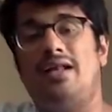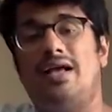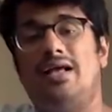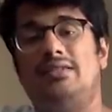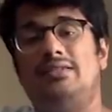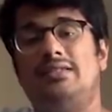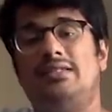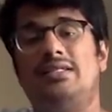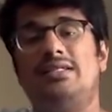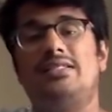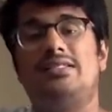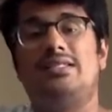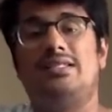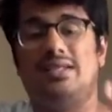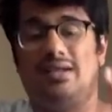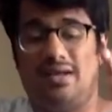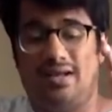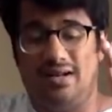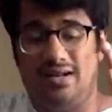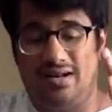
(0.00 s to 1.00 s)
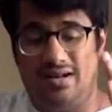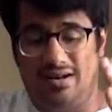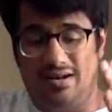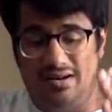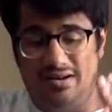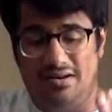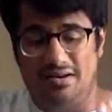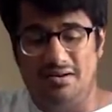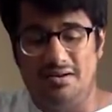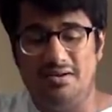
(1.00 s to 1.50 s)
right?
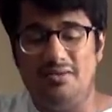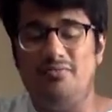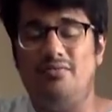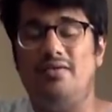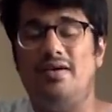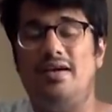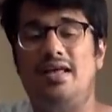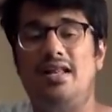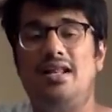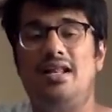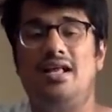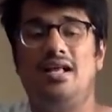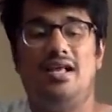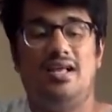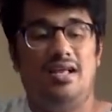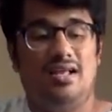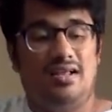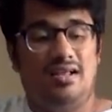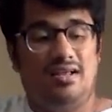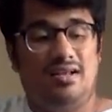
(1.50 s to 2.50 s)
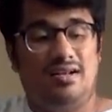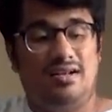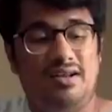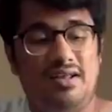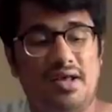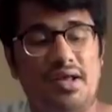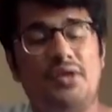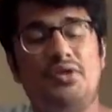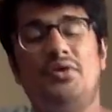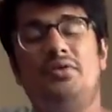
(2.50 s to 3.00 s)
So do join my
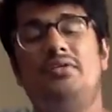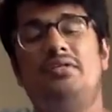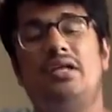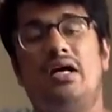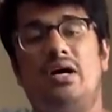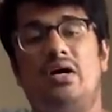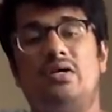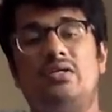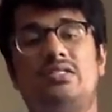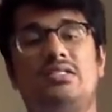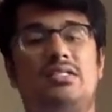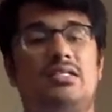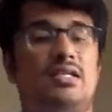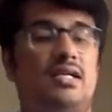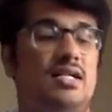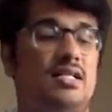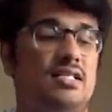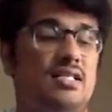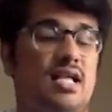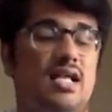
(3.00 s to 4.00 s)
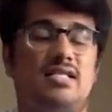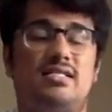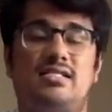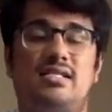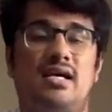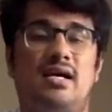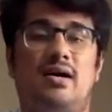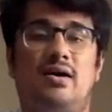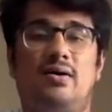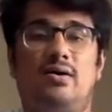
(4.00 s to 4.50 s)
classes, learn
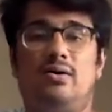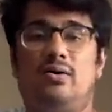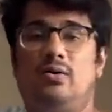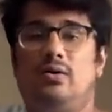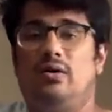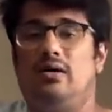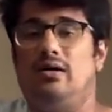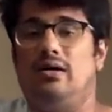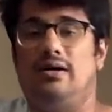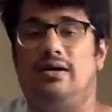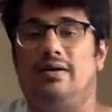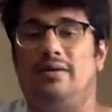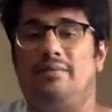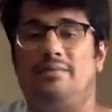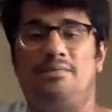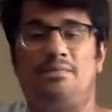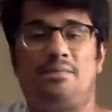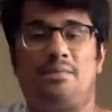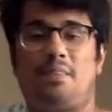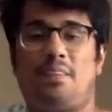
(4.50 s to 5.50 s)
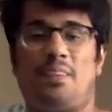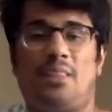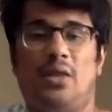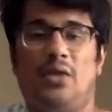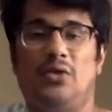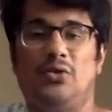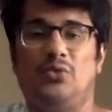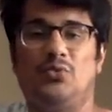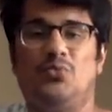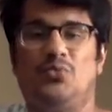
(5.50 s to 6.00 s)
well, clear your
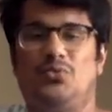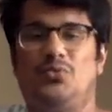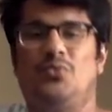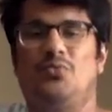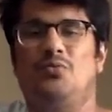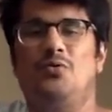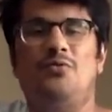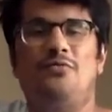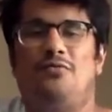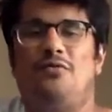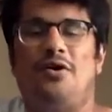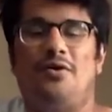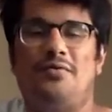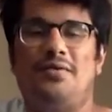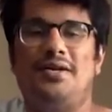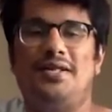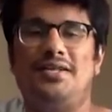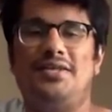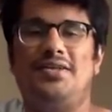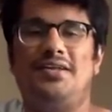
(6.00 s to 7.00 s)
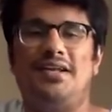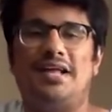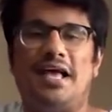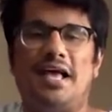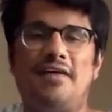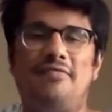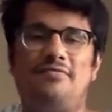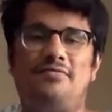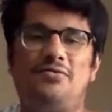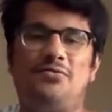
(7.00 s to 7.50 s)
doubts, and that's
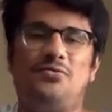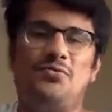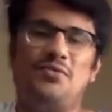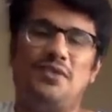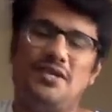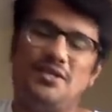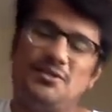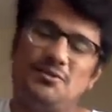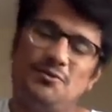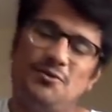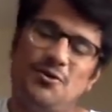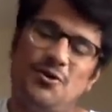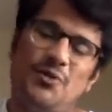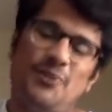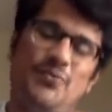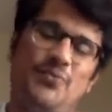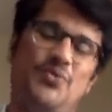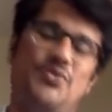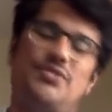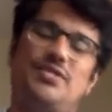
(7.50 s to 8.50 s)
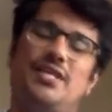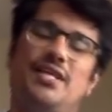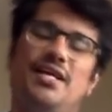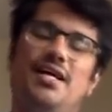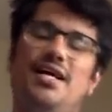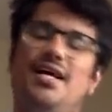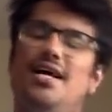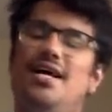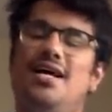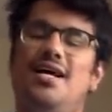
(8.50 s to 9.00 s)
how you
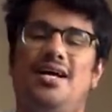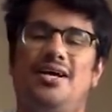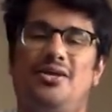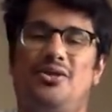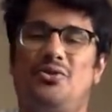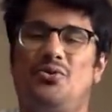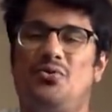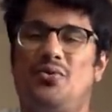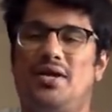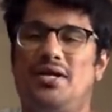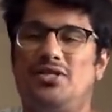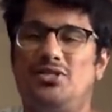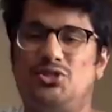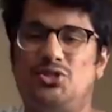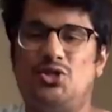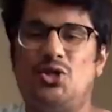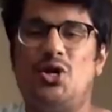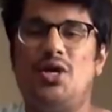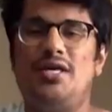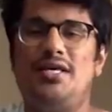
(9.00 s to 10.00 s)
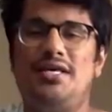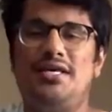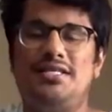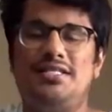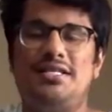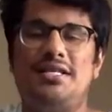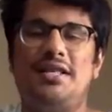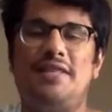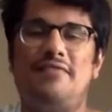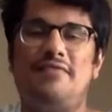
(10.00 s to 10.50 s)
move forward in your life. You
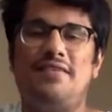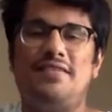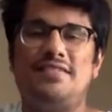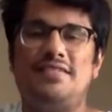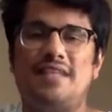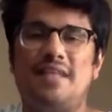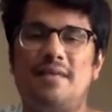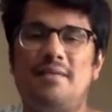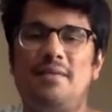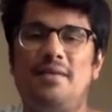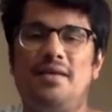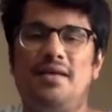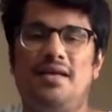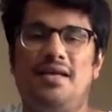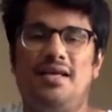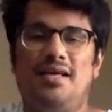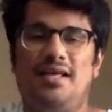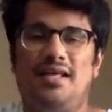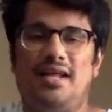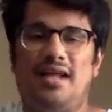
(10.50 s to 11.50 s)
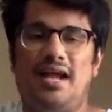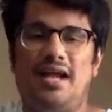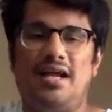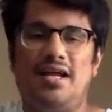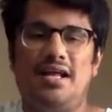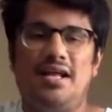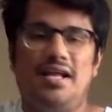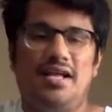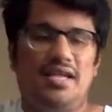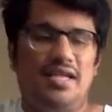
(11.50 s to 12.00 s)
explore music,
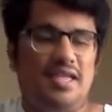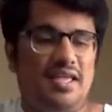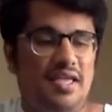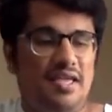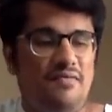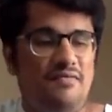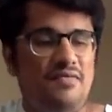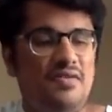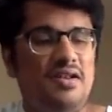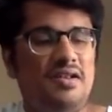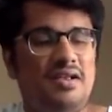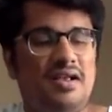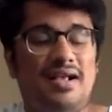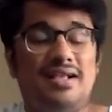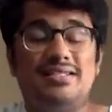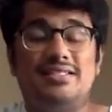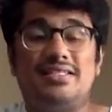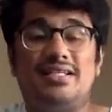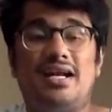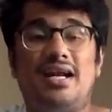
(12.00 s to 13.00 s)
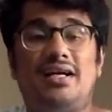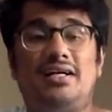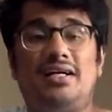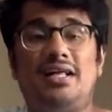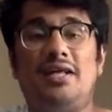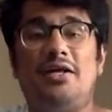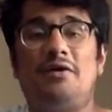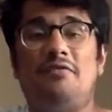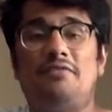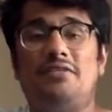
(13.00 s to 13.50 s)
you enjoy each and every
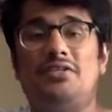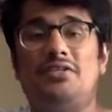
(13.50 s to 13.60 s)
step,